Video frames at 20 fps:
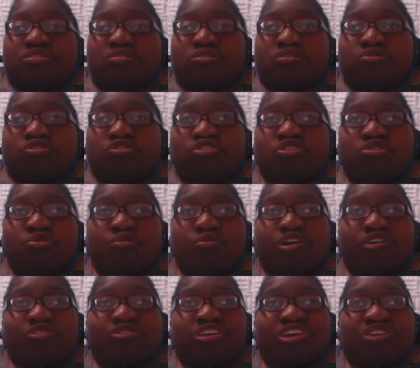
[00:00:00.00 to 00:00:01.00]
you should go
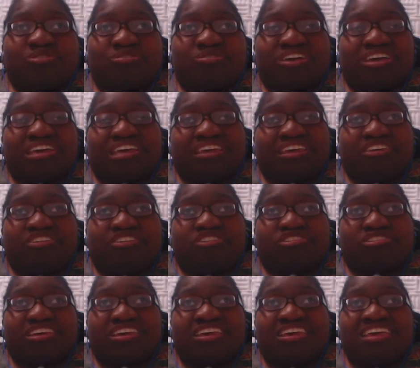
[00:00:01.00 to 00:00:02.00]
let her get her
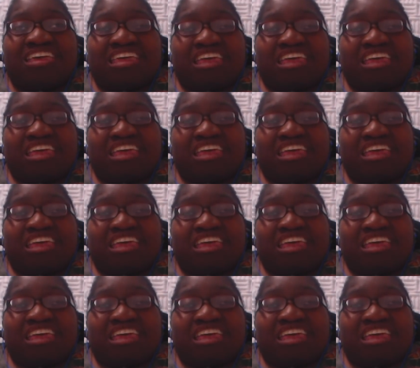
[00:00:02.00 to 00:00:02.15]
medication